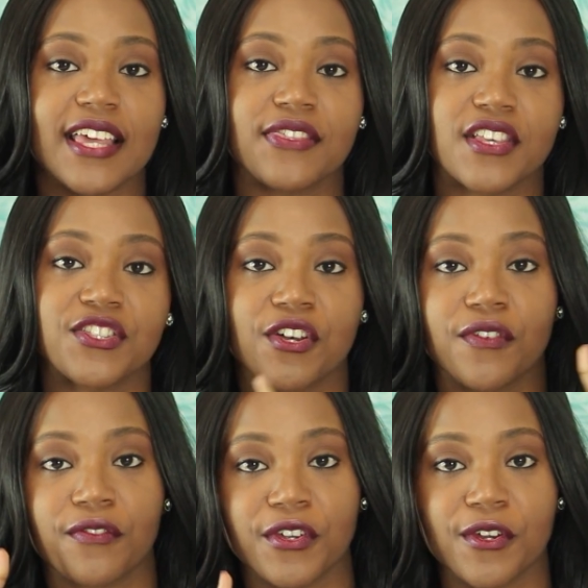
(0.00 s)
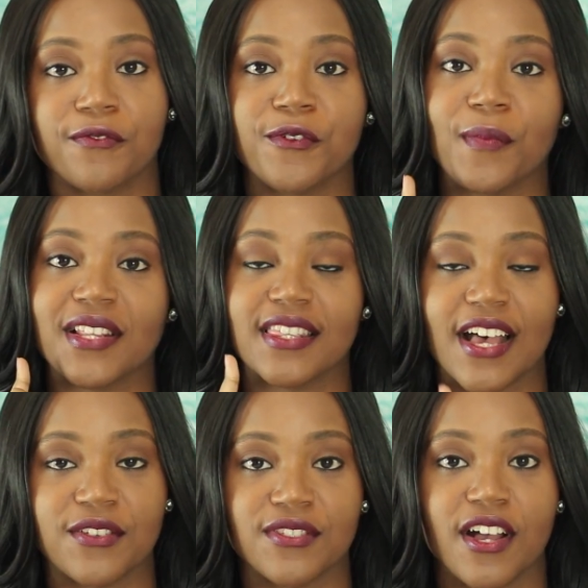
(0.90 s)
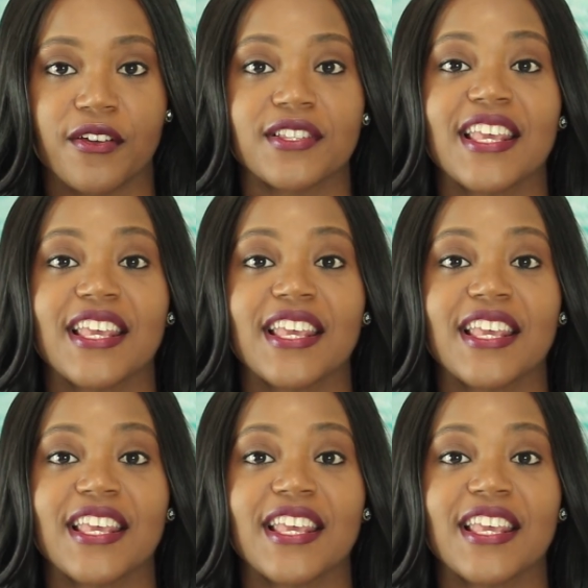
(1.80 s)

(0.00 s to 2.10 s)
get this sofa for your room. It's $1,000.